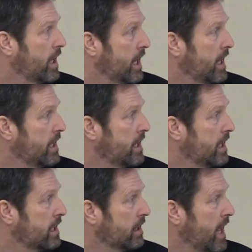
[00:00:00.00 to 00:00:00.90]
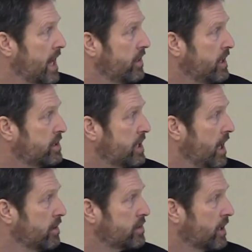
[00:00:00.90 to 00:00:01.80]
And a lot of these
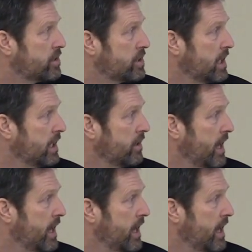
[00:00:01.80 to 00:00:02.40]
towns are seeing